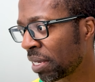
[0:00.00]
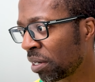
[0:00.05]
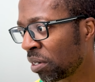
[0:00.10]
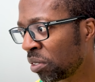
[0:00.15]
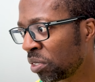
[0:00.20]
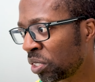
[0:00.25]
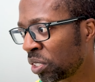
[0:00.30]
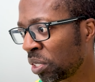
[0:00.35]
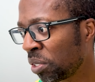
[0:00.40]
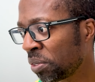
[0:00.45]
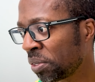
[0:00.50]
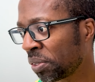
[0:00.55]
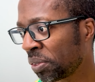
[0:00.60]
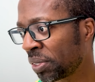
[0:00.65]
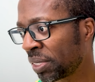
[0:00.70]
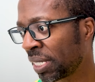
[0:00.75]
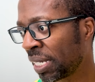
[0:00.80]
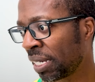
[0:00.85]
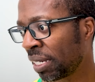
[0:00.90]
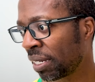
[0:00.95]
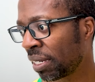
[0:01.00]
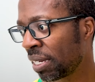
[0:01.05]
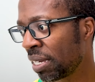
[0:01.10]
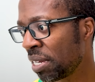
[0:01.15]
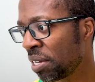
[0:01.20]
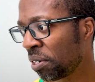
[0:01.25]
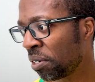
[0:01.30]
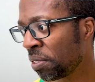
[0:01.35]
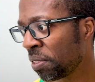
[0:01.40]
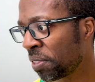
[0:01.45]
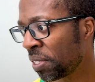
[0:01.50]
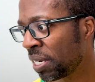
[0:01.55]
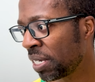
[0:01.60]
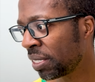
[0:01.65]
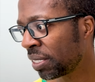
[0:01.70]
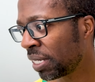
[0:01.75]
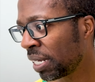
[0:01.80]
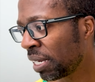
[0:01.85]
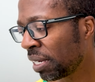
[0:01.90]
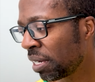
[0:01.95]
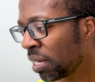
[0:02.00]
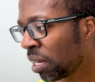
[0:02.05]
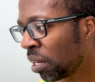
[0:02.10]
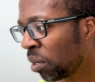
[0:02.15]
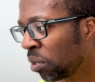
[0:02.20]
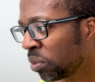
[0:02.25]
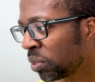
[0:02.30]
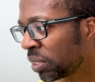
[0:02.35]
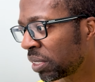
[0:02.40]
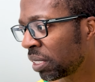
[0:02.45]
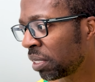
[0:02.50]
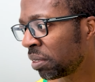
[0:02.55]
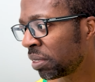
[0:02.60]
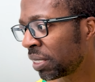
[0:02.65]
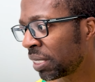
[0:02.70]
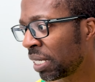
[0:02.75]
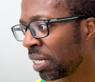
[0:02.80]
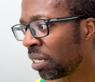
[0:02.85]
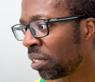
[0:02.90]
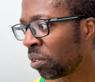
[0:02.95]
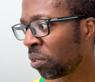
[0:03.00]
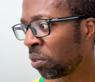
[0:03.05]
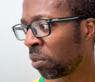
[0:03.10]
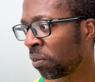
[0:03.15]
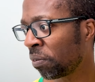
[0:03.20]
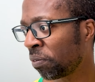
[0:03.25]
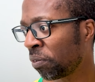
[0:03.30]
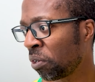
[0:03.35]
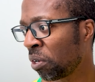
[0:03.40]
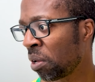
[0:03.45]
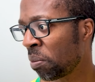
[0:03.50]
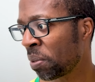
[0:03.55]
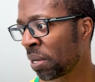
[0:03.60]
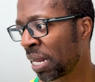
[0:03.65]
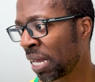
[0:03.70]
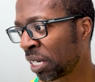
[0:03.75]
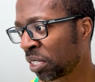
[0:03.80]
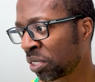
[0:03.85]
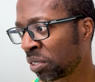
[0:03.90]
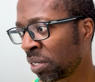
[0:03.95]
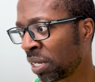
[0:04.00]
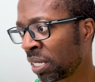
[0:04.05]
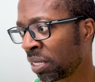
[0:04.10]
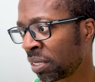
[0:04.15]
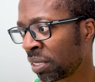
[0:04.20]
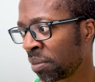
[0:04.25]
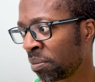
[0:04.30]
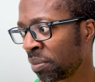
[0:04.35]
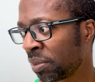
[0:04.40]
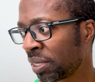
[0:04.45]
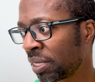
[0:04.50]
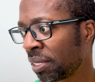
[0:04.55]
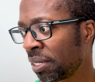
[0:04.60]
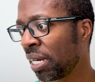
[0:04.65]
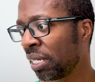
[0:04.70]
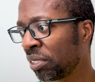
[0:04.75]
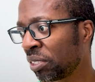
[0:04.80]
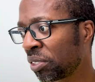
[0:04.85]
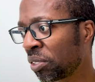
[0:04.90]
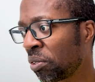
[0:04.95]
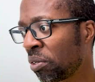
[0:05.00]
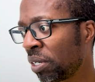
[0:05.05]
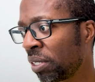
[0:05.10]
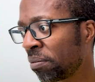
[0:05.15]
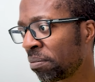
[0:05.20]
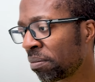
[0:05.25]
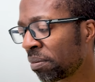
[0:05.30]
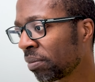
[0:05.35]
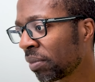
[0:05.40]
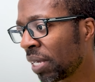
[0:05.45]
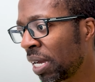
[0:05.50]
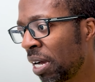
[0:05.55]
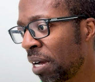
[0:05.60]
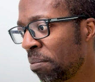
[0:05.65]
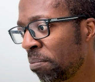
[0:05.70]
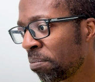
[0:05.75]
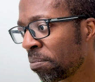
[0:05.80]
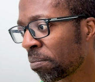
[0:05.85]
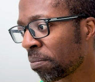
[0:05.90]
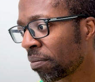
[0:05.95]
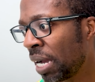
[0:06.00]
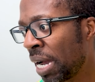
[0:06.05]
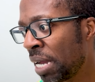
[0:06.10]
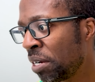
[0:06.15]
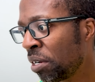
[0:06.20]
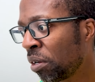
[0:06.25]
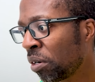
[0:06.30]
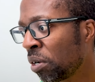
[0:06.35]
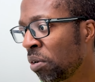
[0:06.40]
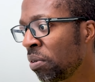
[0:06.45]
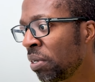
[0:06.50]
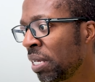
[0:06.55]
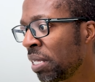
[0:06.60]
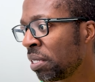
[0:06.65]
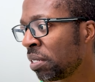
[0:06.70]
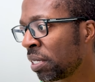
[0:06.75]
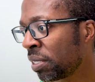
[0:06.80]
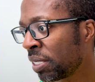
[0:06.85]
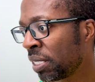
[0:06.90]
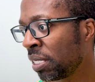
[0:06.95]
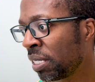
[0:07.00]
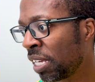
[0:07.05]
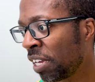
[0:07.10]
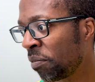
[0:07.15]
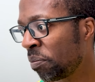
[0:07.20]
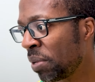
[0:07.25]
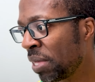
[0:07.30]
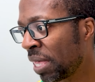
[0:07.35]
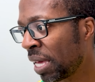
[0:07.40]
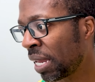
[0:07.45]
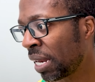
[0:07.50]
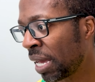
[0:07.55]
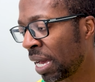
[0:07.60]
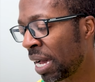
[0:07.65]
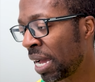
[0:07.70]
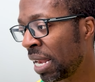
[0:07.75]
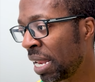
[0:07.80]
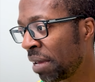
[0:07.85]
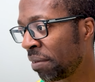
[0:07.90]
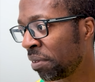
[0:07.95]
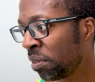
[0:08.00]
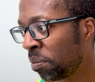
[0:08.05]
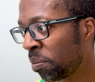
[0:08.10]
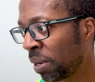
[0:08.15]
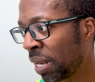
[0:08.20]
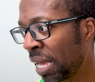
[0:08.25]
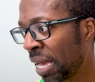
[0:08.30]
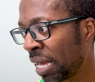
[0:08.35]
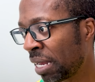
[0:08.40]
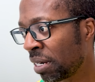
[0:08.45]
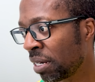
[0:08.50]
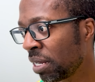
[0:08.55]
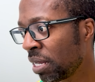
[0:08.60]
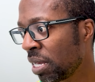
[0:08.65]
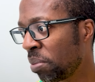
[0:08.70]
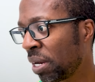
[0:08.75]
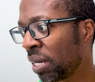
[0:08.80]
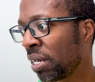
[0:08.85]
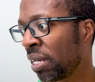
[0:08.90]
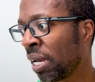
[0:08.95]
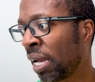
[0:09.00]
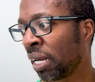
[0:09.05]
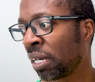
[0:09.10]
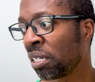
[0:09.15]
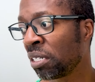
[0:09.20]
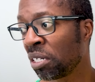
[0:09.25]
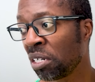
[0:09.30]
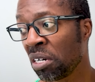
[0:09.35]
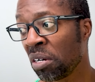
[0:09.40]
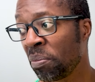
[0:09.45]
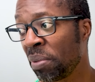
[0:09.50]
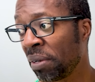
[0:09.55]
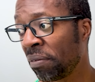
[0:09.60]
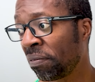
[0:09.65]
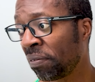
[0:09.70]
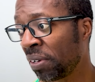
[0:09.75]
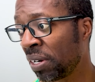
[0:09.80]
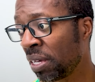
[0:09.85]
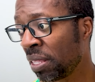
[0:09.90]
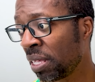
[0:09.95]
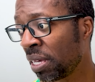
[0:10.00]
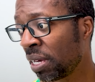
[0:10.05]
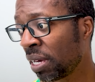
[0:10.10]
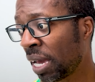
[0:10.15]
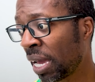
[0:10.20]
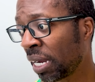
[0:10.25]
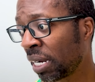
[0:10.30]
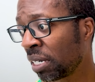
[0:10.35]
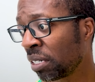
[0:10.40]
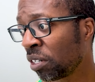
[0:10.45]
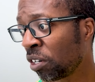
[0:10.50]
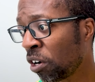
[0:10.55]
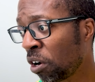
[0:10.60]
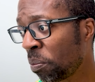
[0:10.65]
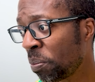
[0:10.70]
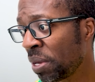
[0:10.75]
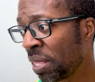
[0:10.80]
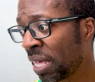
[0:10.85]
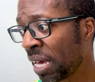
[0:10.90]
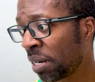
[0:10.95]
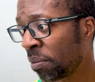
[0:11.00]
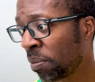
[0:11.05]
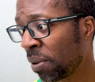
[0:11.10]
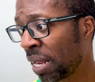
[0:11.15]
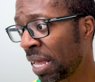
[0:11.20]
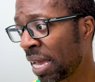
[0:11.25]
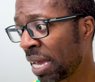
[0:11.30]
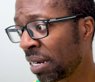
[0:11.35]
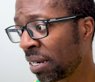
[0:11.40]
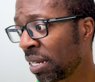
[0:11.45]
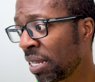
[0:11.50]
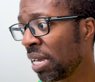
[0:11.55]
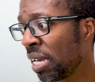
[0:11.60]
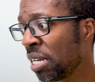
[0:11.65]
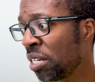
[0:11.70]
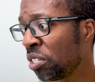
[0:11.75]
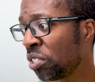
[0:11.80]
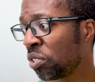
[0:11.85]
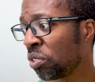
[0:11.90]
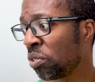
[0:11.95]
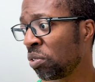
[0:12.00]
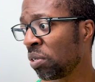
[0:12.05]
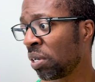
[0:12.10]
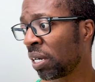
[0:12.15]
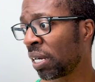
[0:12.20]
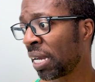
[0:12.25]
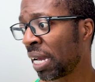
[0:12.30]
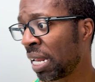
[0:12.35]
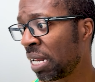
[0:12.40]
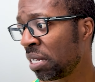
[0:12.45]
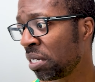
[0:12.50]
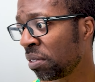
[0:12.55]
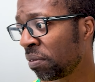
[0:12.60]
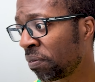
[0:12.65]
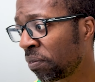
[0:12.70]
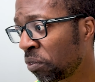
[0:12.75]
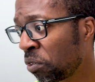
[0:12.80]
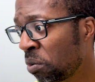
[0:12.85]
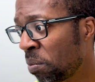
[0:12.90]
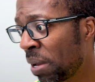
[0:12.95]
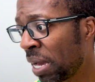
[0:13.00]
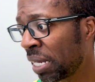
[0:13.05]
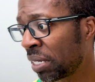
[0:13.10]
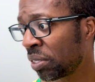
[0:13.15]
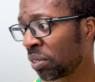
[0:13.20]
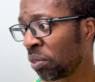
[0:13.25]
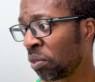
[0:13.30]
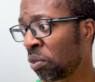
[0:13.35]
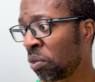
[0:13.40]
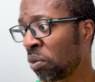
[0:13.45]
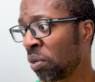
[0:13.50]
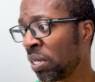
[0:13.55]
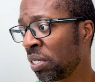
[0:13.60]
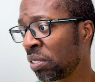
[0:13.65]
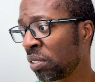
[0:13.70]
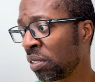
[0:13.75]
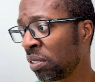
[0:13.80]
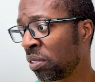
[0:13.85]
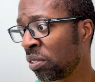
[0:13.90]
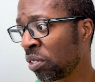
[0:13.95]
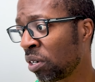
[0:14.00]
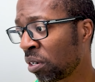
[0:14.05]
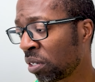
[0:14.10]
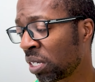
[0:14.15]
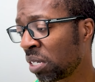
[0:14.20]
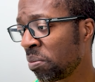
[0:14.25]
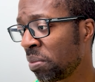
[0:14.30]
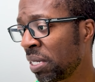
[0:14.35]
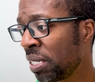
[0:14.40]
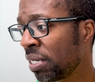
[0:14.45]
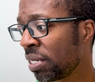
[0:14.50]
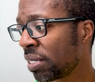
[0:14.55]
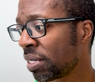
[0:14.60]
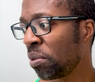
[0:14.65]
Contoso sync. On Thursday, host the sync call, follow up and action items, and so on. And not only does it give me that high level plan, but I can go a bit further. I can copy that plan into a calendar format or into a document.